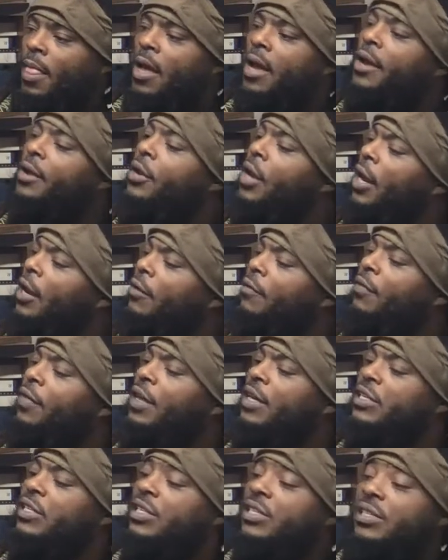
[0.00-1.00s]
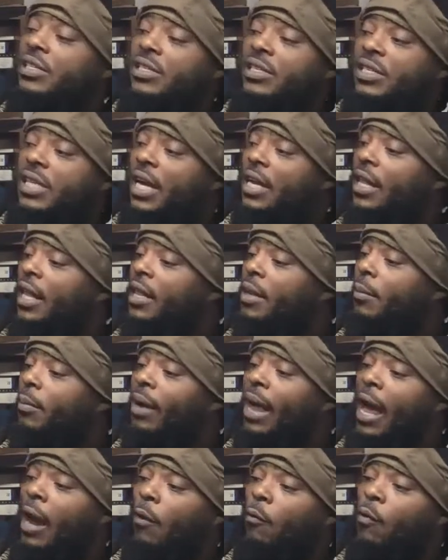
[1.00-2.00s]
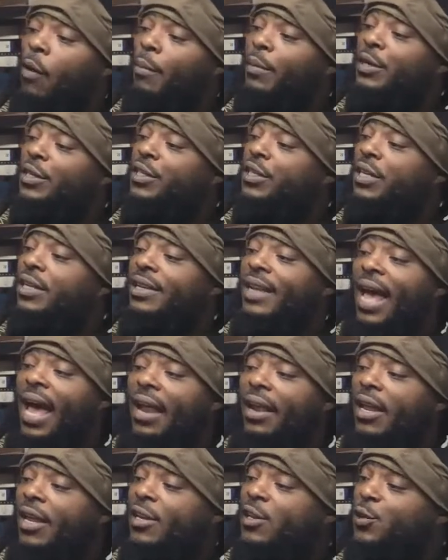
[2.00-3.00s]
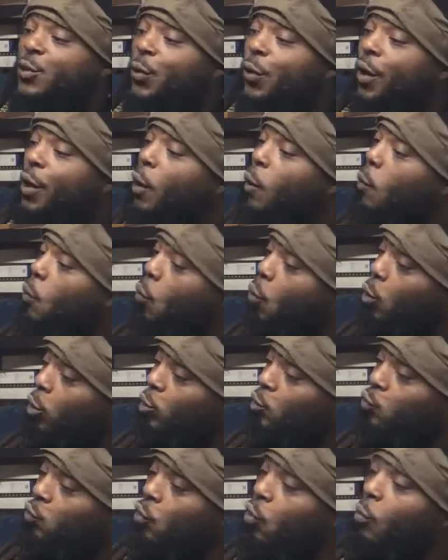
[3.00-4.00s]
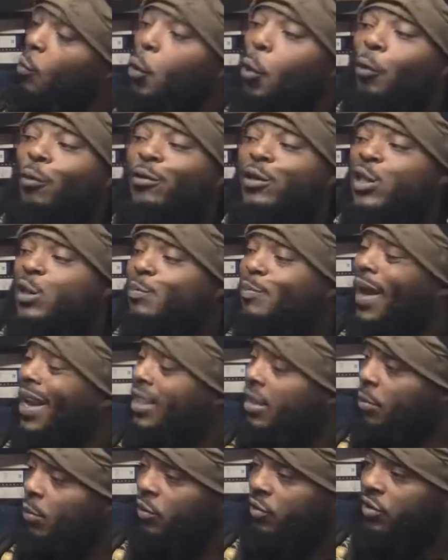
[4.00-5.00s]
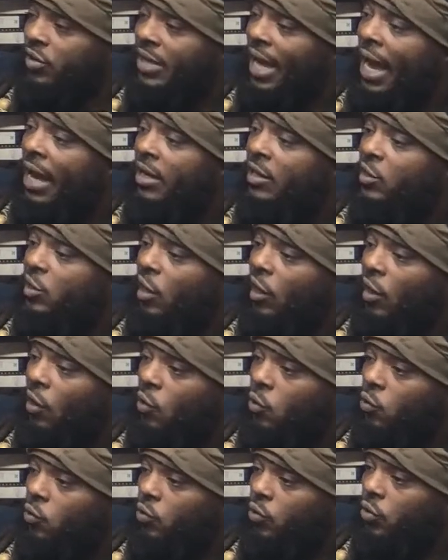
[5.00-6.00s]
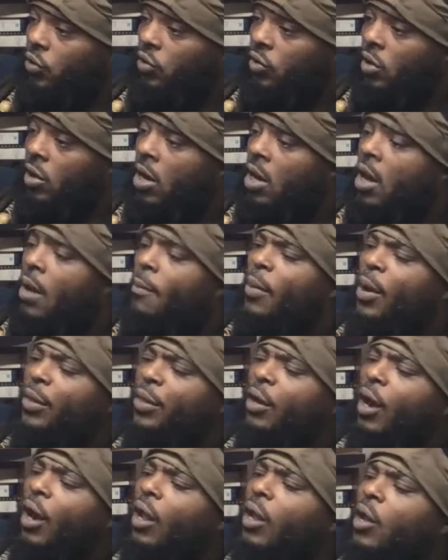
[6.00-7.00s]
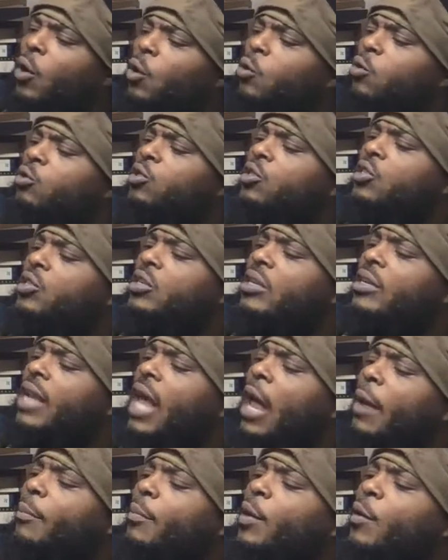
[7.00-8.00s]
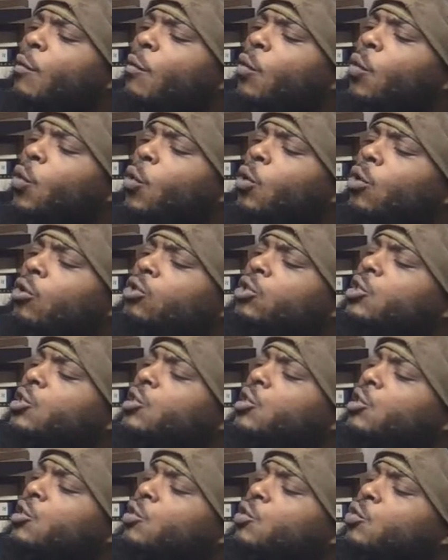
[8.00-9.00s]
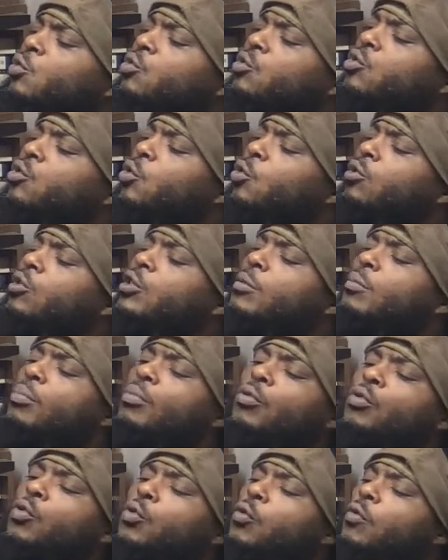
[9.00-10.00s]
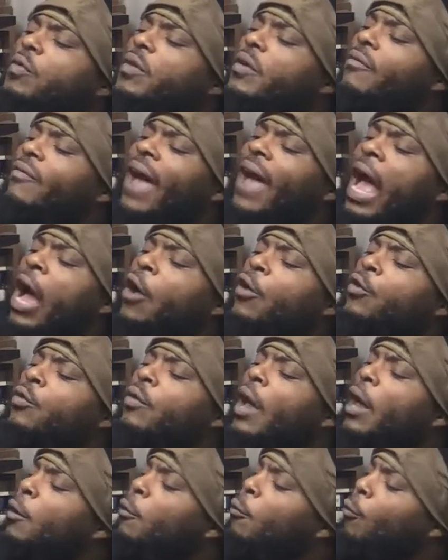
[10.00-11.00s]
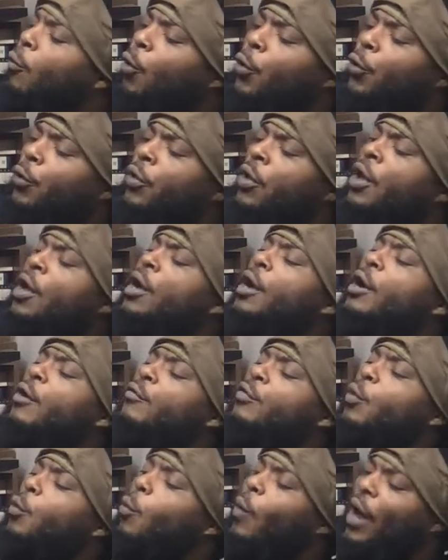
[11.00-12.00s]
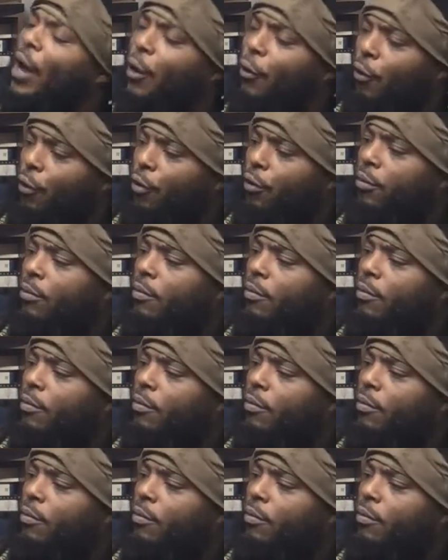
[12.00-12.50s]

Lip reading: None of this is to say that the black woman should not enjoy her wardrobe or respectable, stylish clothes, but the clothes should not be worn to seduce or to prove the value and worth of the wearer.